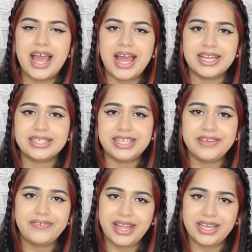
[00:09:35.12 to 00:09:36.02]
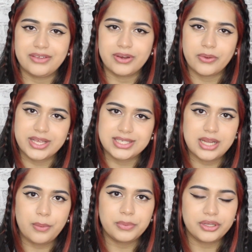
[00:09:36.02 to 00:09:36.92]
and leave any requests
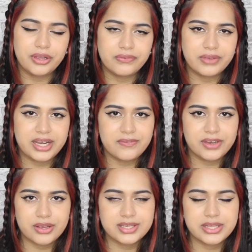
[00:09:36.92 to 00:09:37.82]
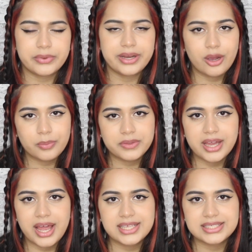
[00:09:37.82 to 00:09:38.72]
down below for any videos that would help you
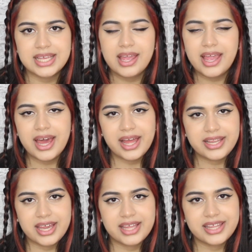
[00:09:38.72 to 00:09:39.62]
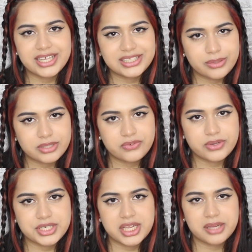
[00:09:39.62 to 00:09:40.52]
guys. And yeah, thanks so much
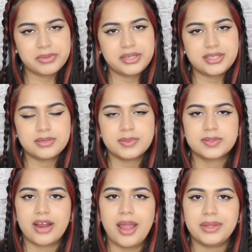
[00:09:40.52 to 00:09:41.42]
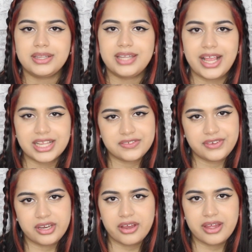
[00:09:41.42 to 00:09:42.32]
for watching. Please do subscribe and like this
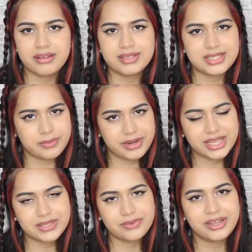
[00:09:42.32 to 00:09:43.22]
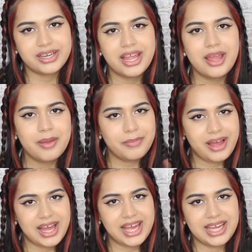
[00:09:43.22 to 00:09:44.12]
video, and I'll see you in my next one.
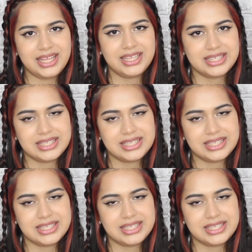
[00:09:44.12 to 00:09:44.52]
Bye!